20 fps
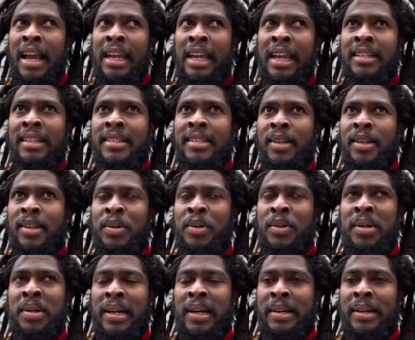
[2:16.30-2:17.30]
it's
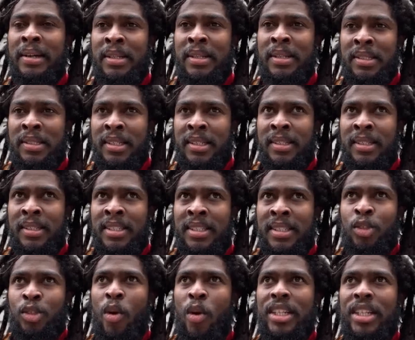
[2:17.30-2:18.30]
the
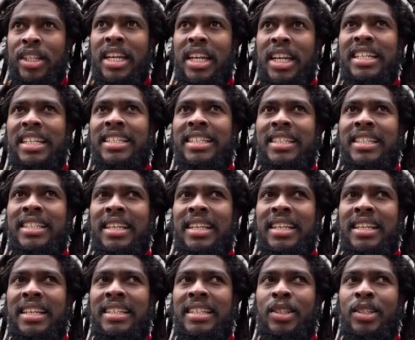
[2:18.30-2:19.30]
situation is
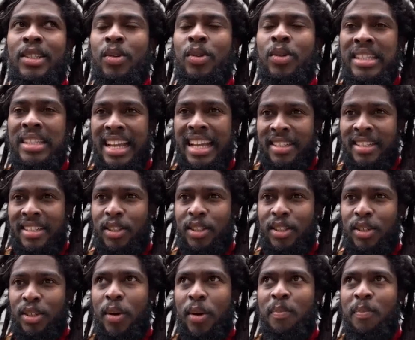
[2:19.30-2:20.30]
so
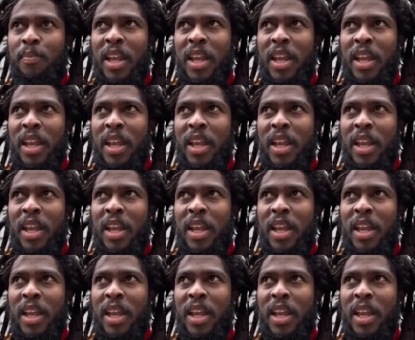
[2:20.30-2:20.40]
tense,